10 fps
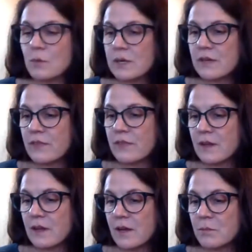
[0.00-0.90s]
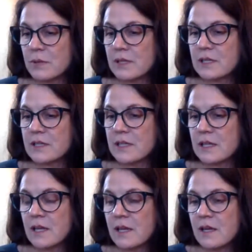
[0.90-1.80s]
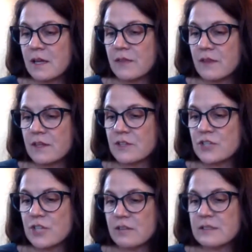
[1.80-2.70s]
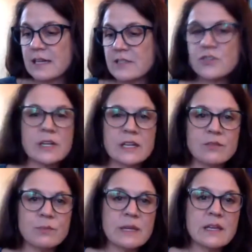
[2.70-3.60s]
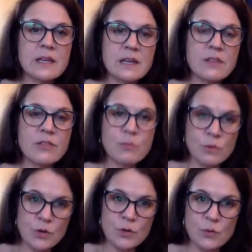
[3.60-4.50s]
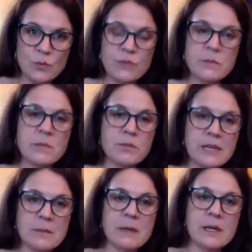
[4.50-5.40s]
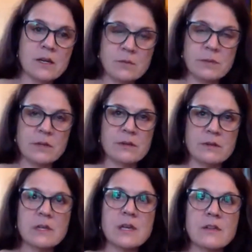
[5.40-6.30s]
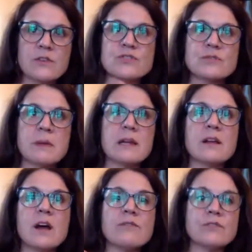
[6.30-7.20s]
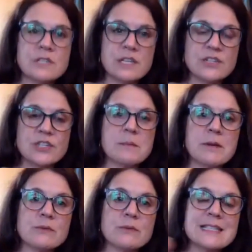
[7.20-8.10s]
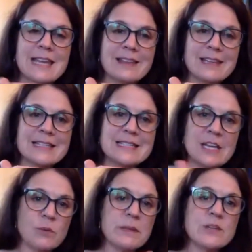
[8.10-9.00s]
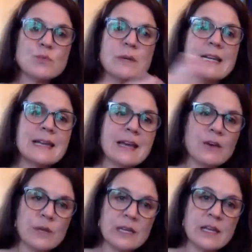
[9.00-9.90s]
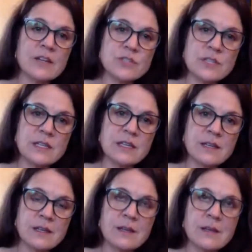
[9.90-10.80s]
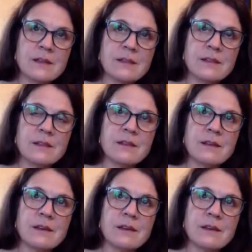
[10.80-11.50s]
one of the politically, the child tax credit, if we can get it through the Build Back Better bill, there's been conversation about scaling it down, because right now it actually it